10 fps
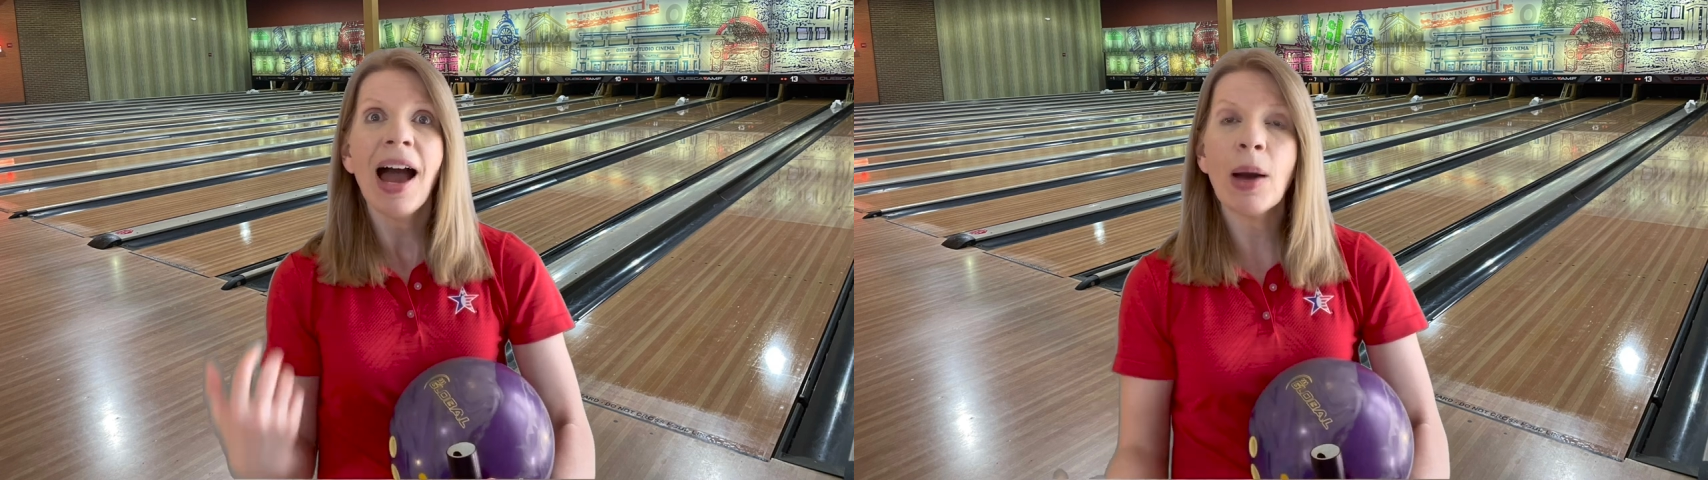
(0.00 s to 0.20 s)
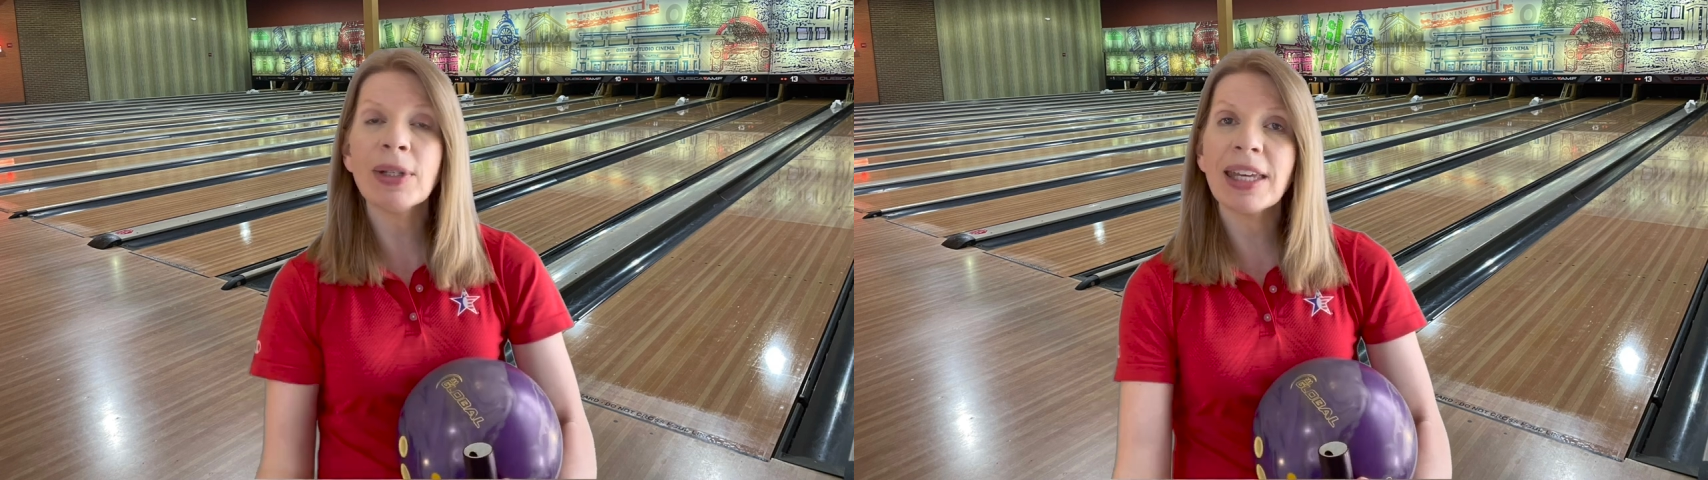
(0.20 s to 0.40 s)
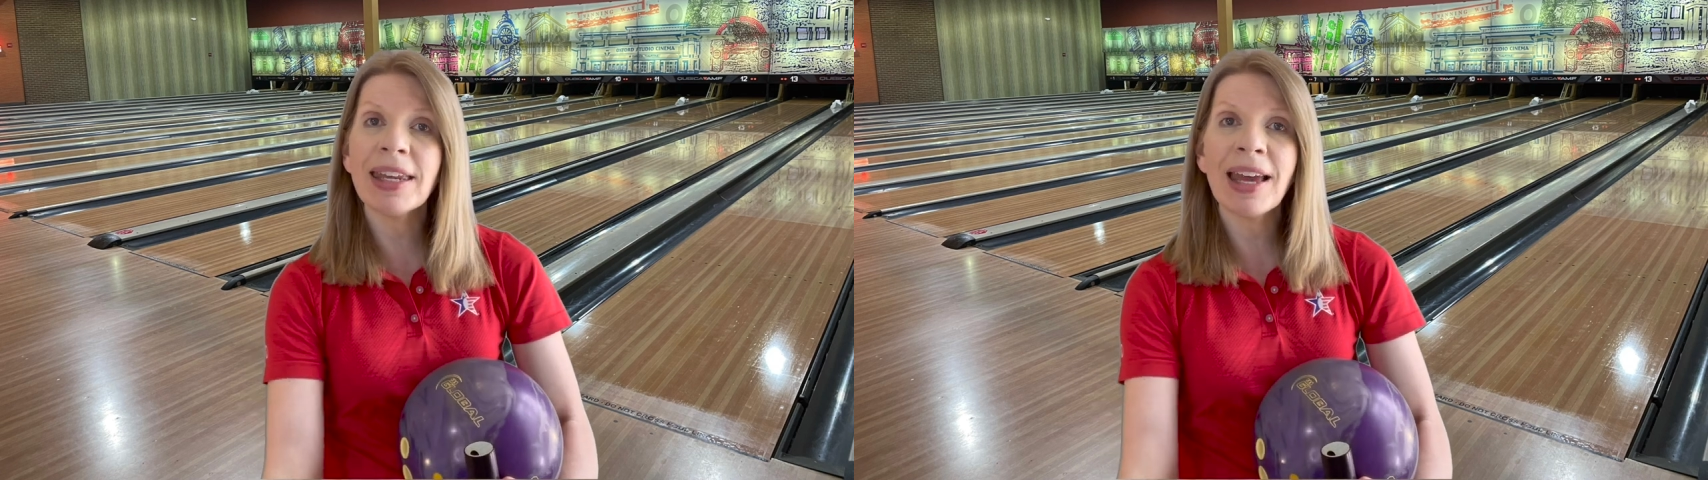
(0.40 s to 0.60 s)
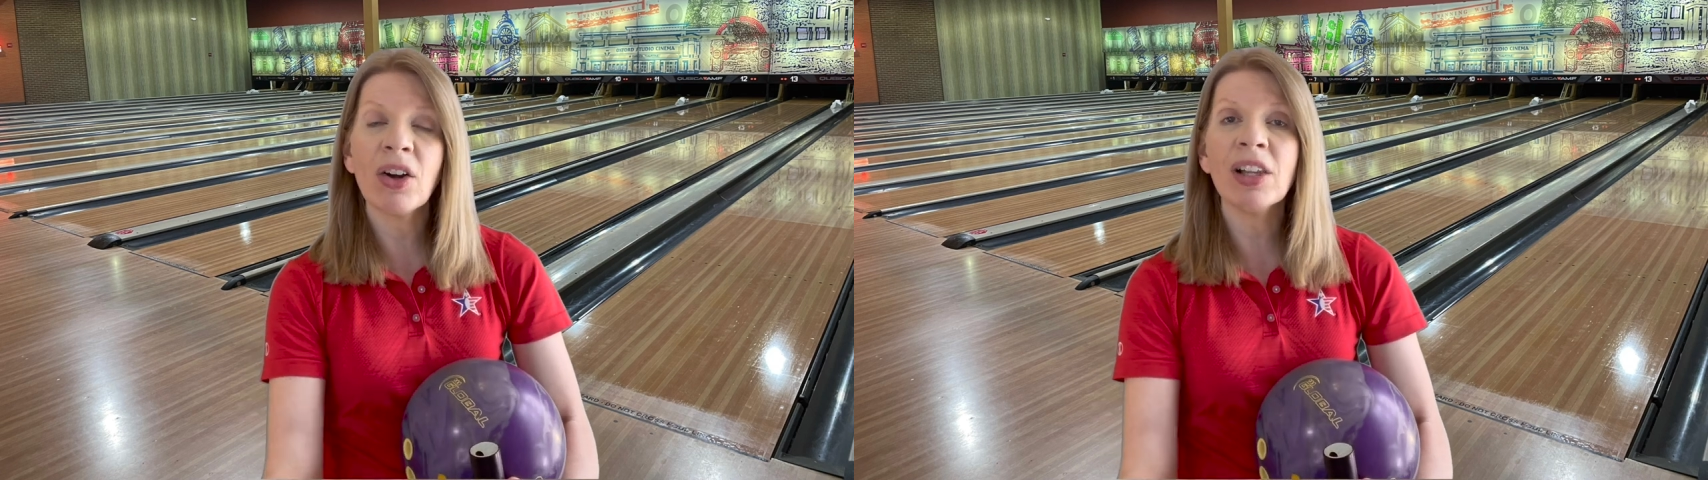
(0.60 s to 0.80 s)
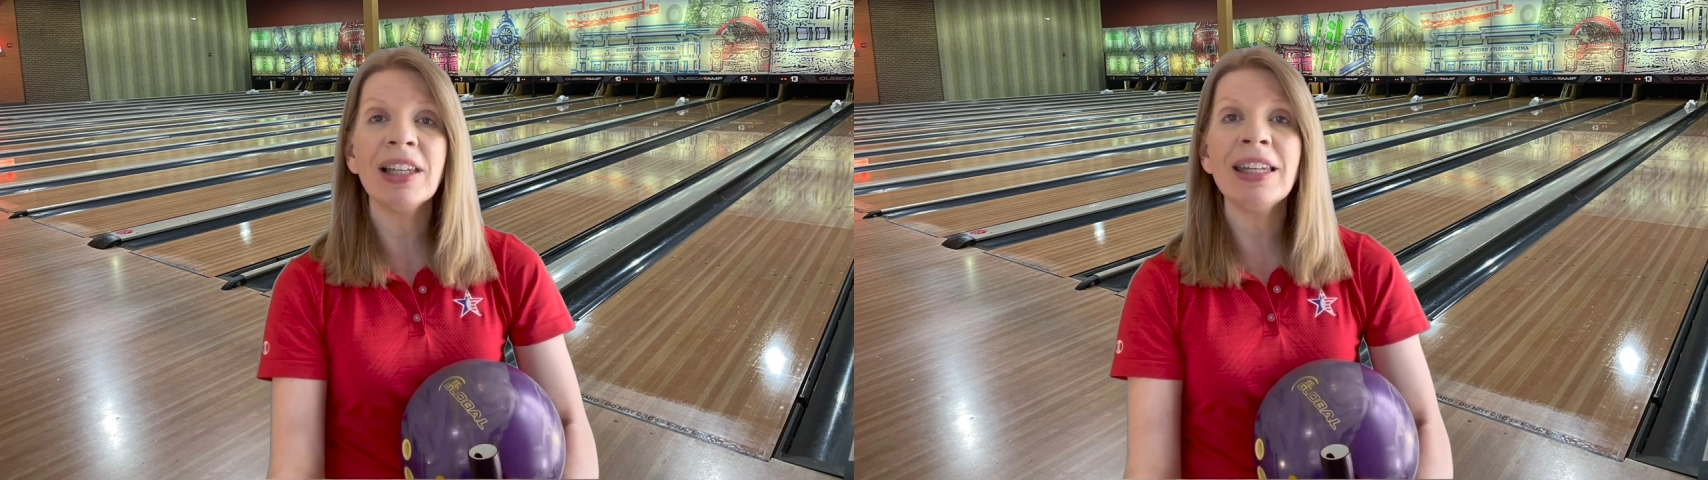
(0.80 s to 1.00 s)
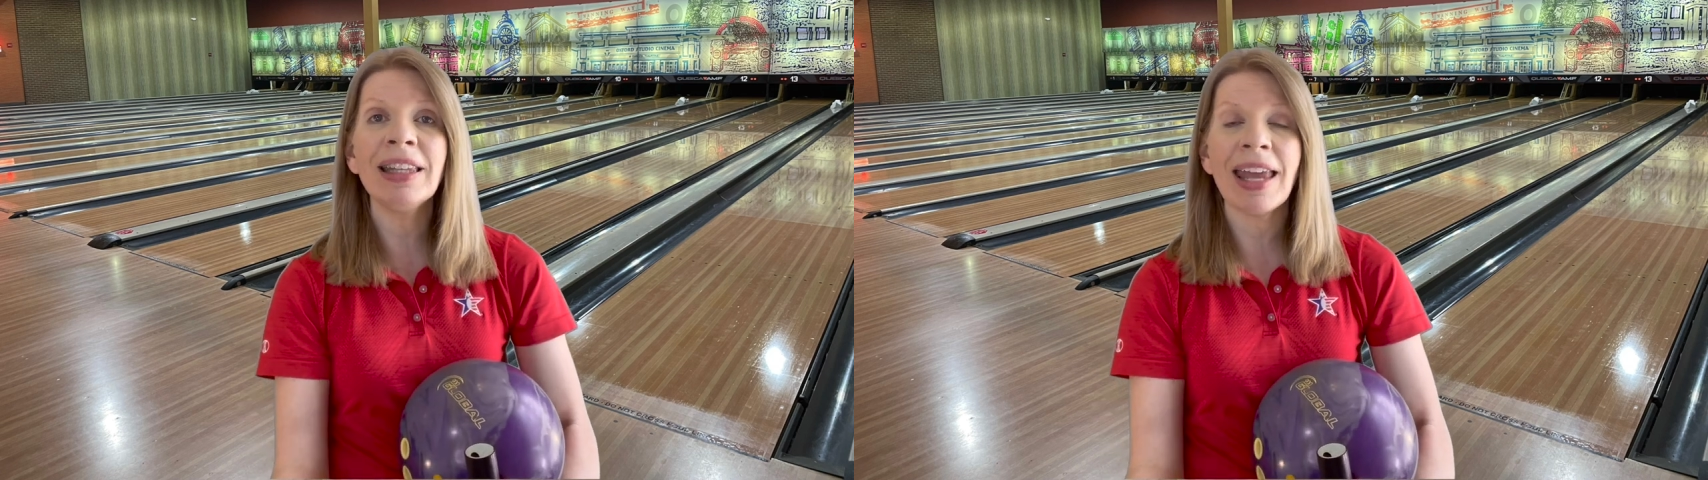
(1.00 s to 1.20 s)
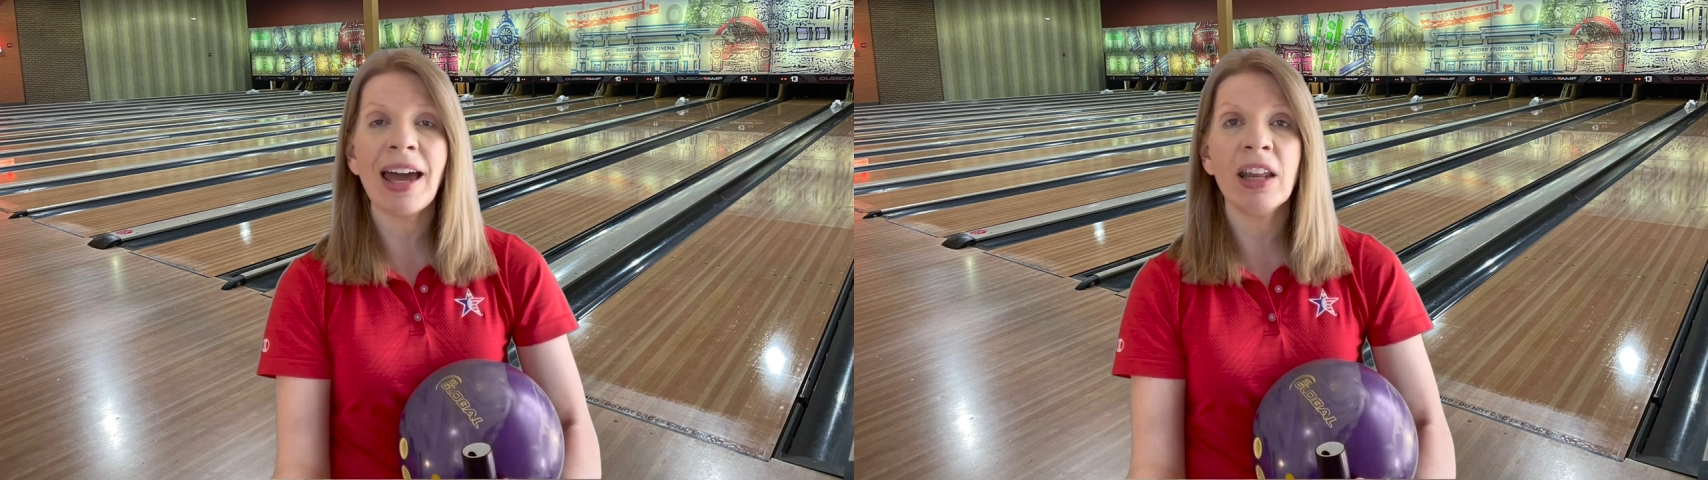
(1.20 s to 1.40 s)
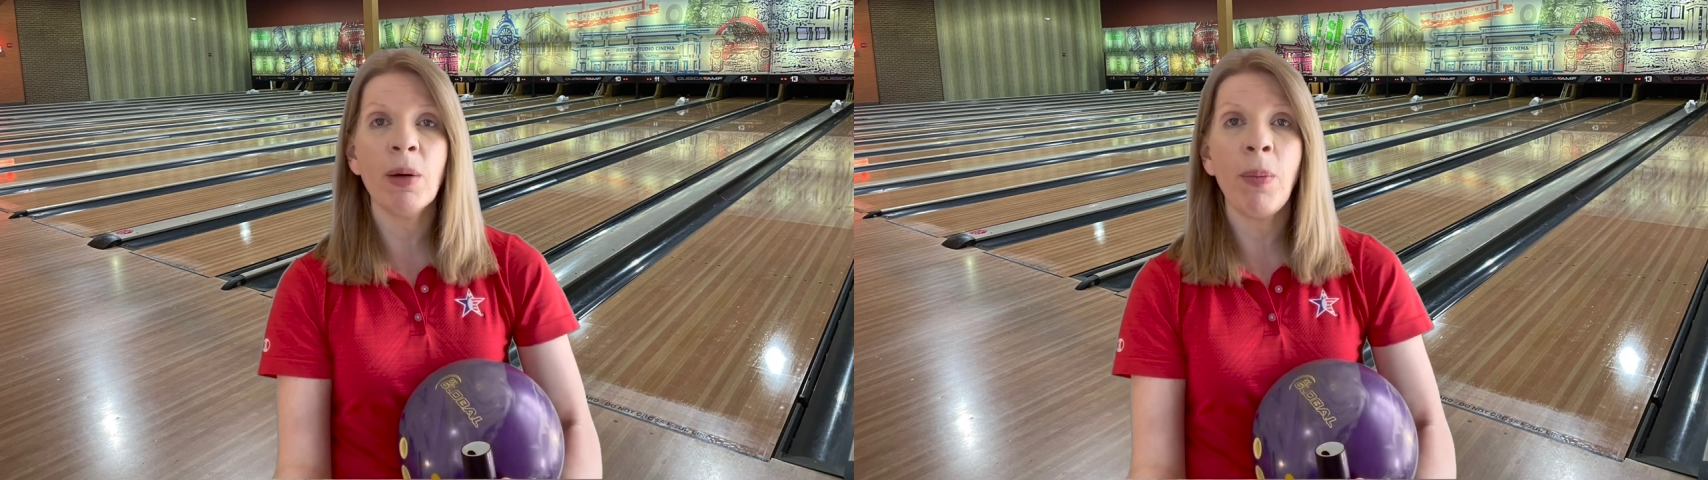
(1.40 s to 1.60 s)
I was getting out cleanly out of the